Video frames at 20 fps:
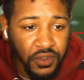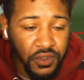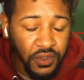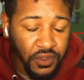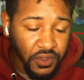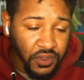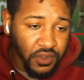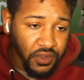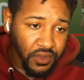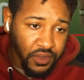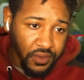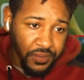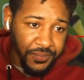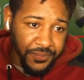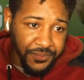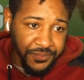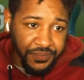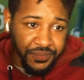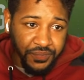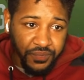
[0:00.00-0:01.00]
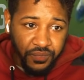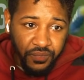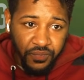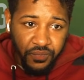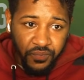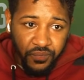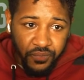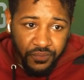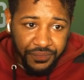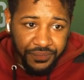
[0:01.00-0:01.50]
him,
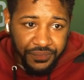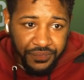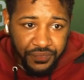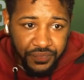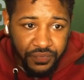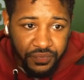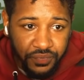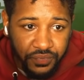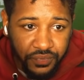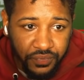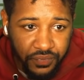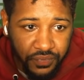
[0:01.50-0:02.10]
beats the fullback.